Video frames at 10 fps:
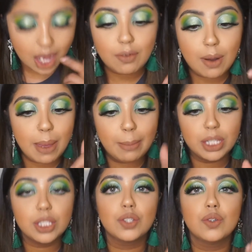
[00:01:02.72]
Remember
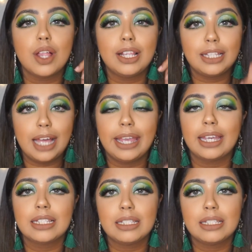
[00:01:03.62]
to like and